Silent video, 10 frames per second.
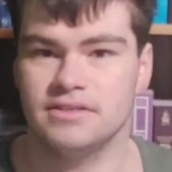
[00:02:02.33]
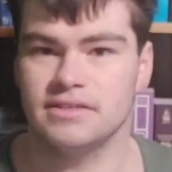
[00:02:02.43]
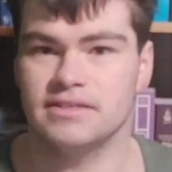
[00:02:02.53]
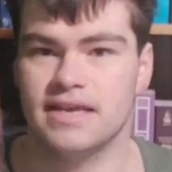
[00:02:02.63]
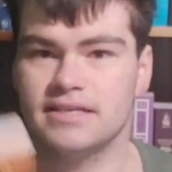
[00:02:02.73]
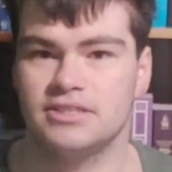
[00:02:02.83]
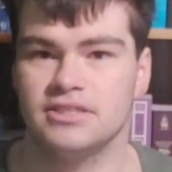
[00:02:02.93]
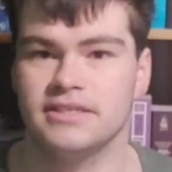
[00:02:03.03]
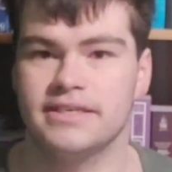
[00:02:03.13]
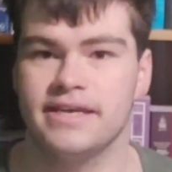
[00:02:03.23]
is
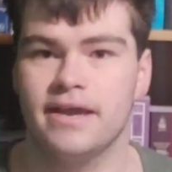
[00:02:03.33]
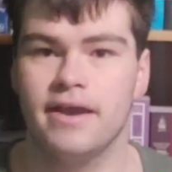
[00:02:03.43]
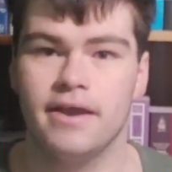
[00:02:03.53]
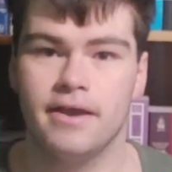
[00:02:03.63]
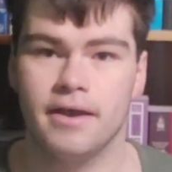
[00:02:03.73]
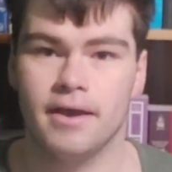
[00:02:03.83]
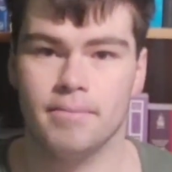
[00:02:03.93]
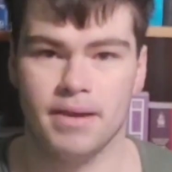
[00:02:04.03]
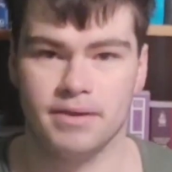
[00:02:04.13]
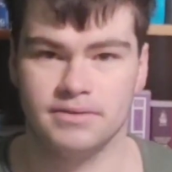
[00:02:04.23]
actually
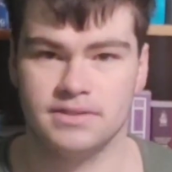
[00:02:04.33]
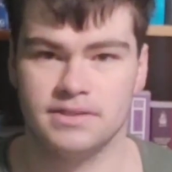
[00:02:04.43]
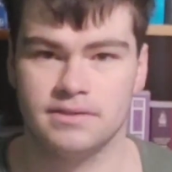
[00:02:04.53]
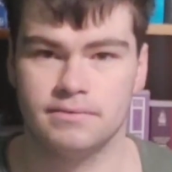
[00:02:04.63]
about.